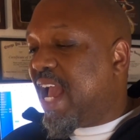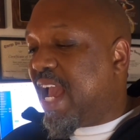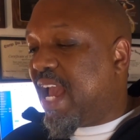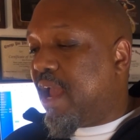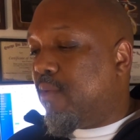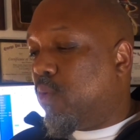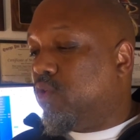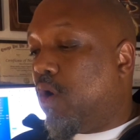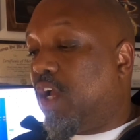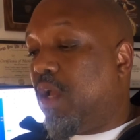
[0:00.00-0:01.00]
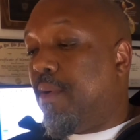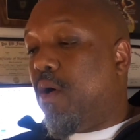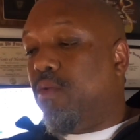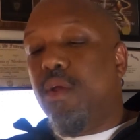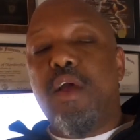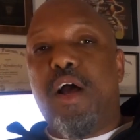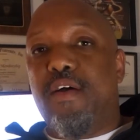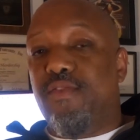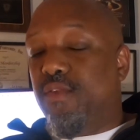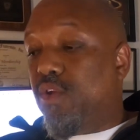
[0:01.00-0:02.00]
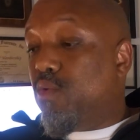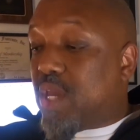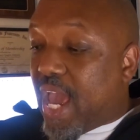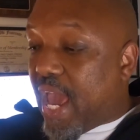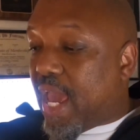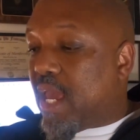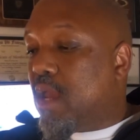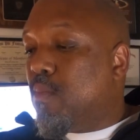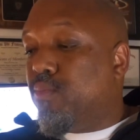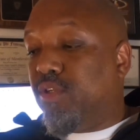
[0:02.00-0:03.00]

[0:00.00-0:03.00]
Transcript: And we're talking about uh, UK,